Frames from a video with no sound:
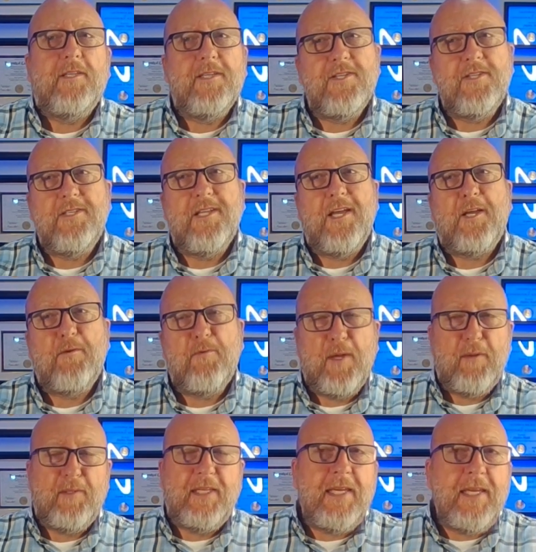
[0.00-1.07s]
she's not going to be
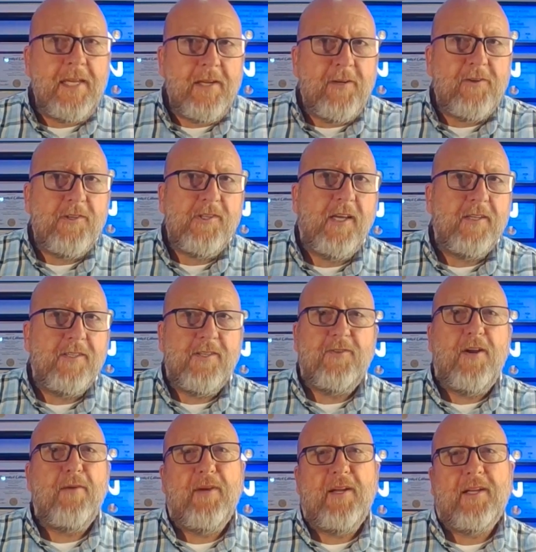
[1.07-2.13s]
able to eat, or she has to
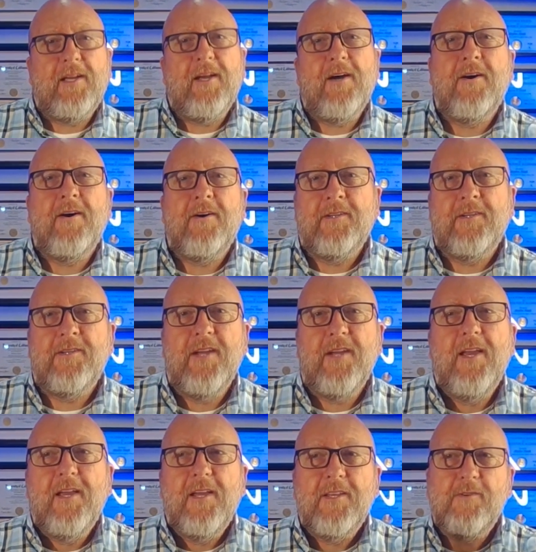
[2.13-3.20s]
drop out of college.
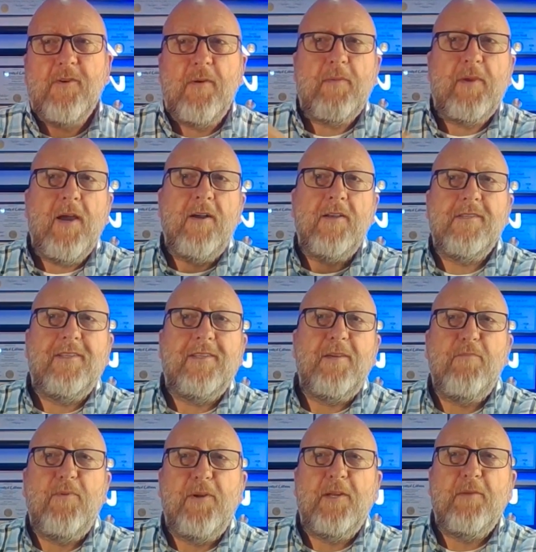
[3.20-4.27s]
So I'm constantly
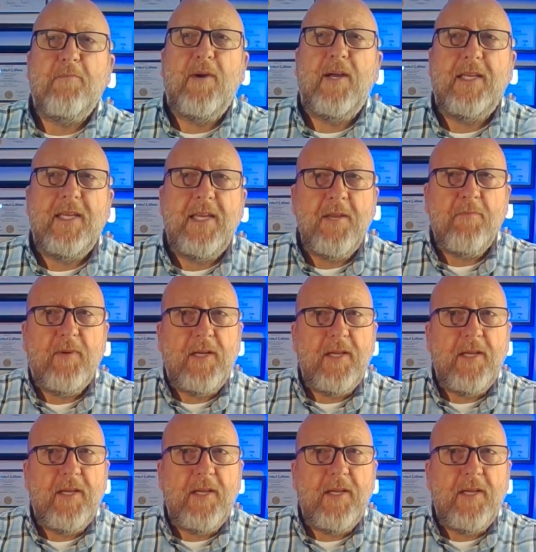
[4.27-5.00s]
putting money in, but it